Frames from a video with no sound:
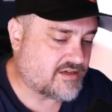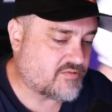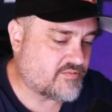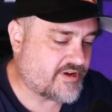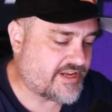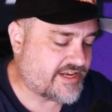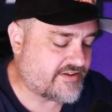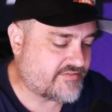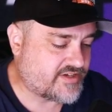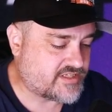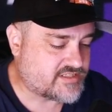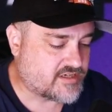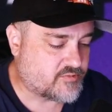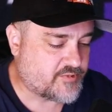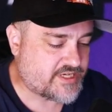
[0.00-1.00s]
we have
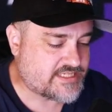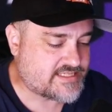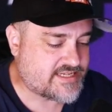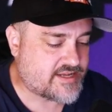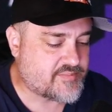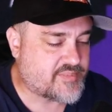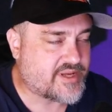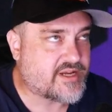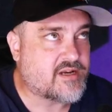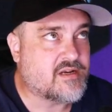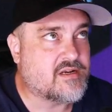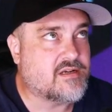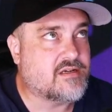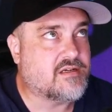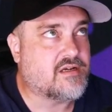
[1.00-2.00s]
just a reset
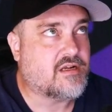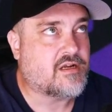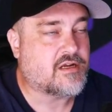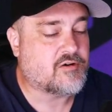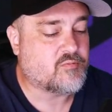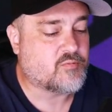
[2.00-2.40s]
button on